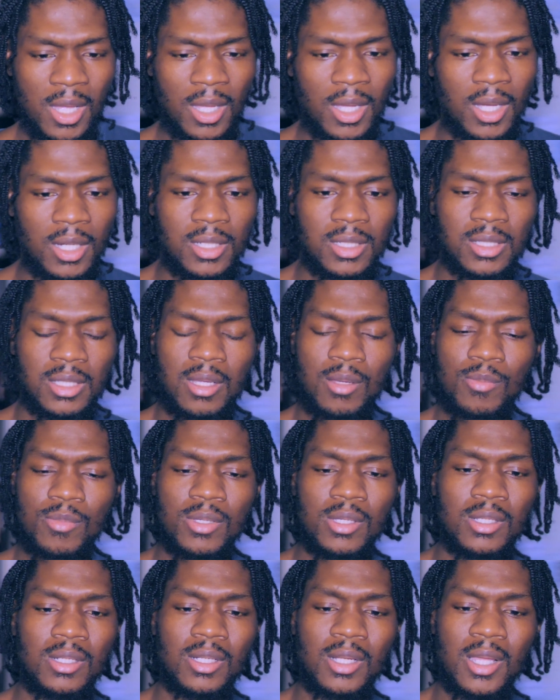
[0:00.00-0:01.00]
Had to step
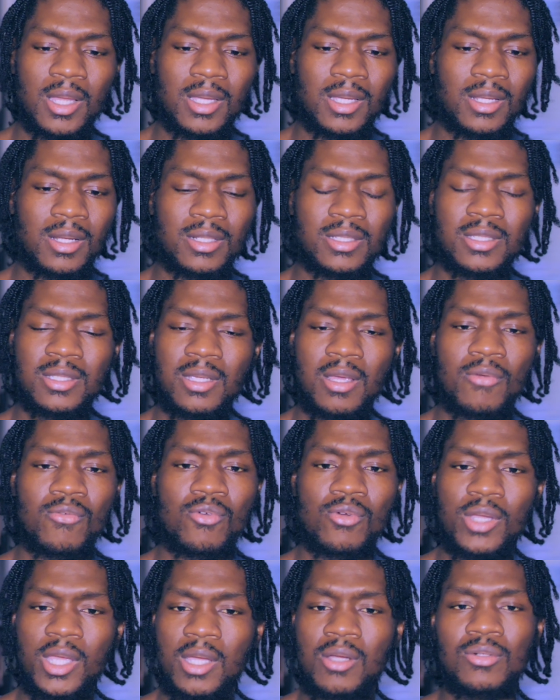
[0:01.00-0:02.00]
in, like,
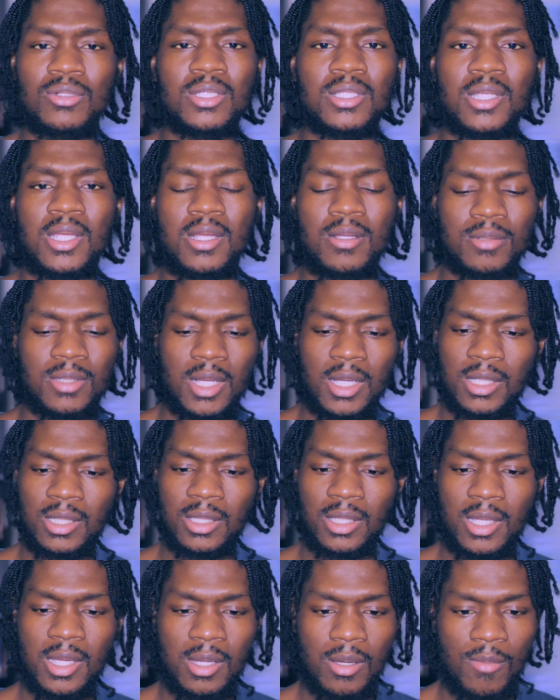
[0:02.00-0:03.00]
several countless times I
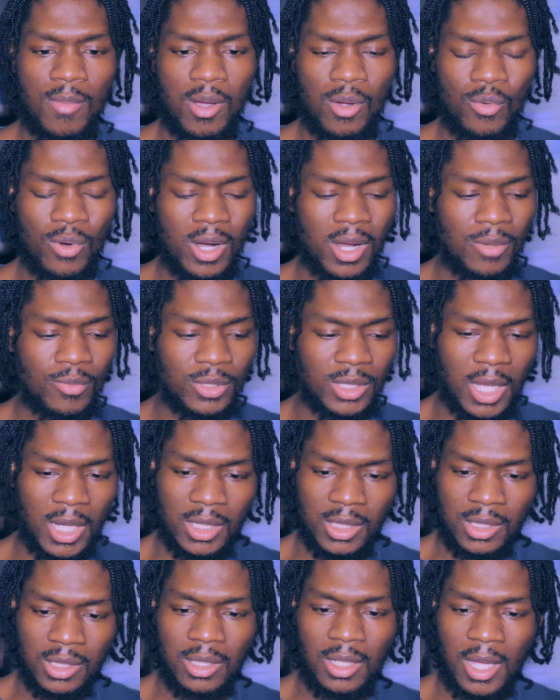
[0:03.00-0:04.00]
could think about where I was,
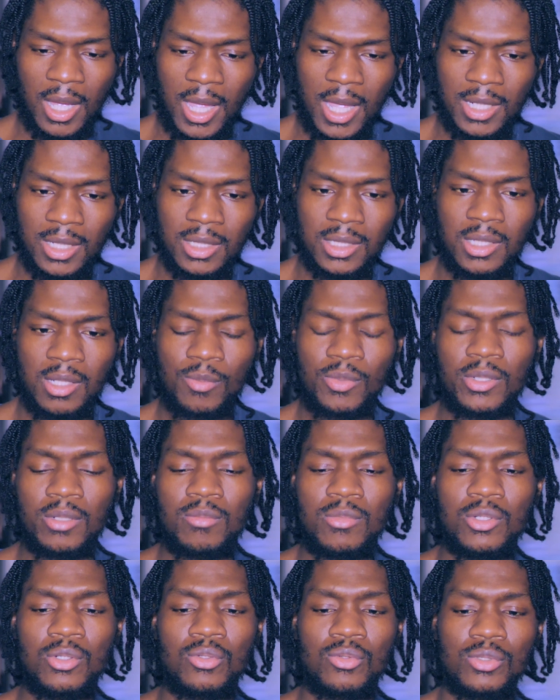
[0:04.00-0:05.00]
like had to jump in the
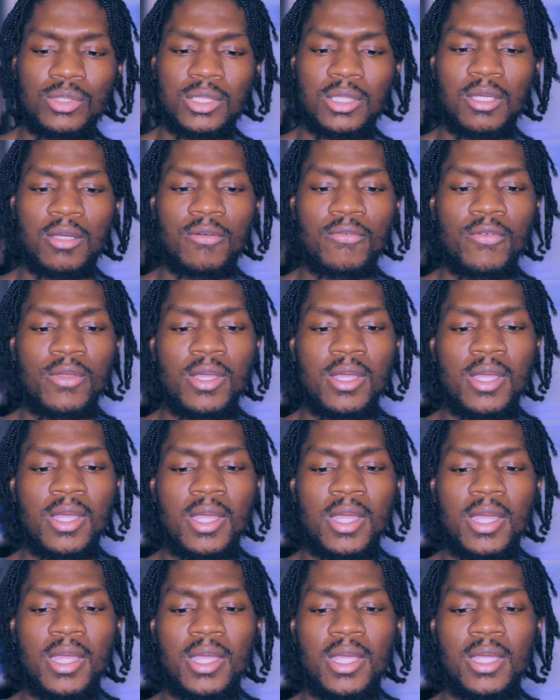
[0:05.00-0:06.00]
middle of stuff
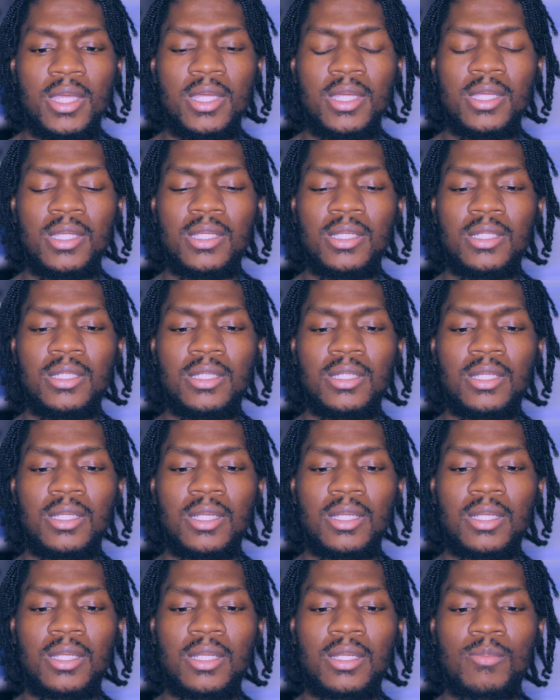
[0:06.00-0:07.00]
and
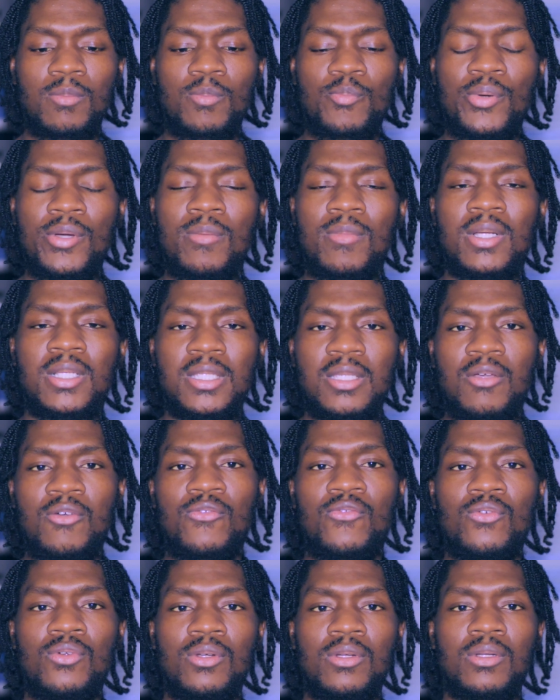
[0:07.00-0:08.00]
put
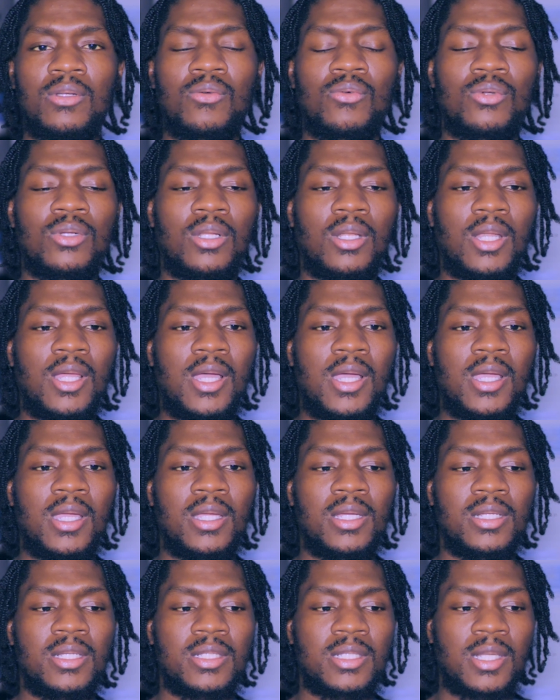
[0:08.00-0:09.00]
myself on a line.
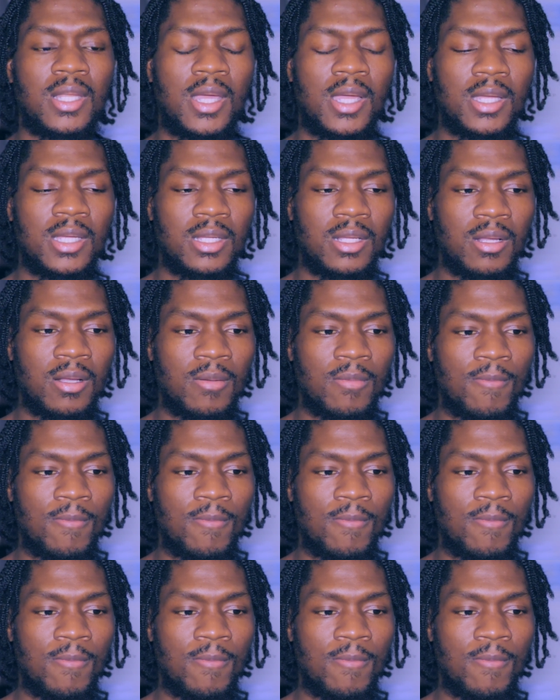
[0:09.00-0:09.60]
And it's like,